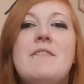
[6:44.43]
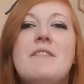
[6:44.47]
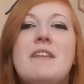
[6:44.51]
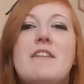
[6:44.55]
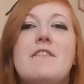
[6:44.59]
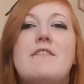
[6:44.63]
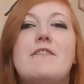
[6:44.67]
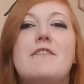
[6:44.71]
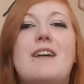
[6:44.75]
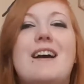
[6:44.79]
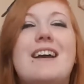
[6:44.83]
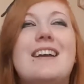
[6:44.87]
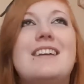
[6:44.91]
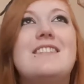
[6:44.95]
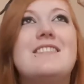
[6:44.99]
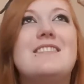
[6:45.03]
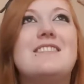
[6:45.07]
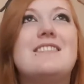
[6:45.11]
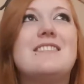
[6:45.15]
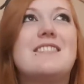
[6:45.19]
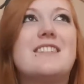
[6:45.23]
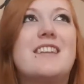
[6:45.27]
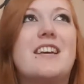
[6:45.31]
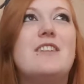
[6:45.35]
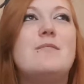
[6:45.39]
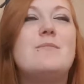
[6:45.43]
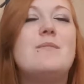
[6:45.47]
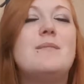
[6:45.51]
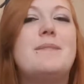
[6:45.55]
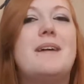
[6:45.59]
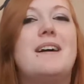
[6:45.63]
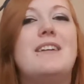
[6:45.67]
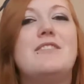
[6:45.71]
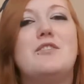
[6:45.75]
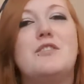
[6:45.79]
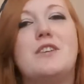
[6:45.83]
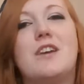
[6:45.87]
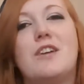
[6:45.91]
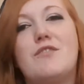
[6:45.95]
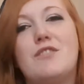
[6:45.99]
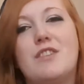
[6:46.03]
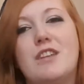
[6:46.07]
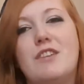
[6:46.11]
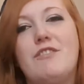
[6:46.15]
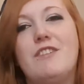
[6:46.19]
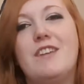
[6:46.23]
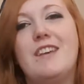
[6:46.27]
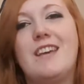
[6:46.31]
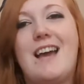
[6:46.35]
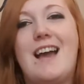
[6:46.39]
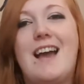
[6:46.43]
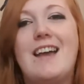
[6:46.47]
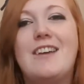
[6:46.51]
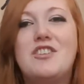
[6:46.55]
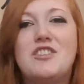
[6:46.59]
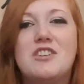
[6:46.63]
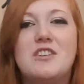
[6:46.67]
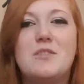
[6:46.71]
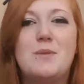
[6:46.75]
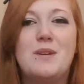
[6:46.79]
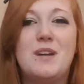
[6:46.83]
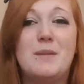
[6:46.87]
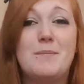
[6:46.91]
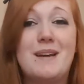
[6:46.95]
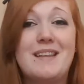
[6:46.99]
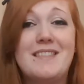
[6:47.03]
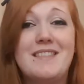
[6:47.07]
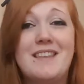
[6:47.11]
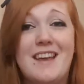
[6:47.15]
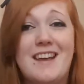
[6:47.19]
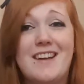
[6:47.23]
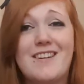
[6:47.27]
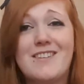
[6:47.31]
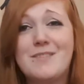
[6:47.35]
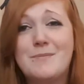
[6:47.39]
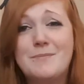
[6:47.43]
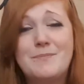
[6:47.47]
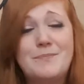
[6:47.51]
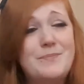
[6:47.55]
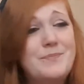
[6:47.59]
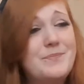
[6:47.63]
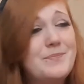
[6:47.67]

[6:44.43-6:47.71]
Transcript: Flying doesn't scare me, but I do get really, really anxious when I'm in the air.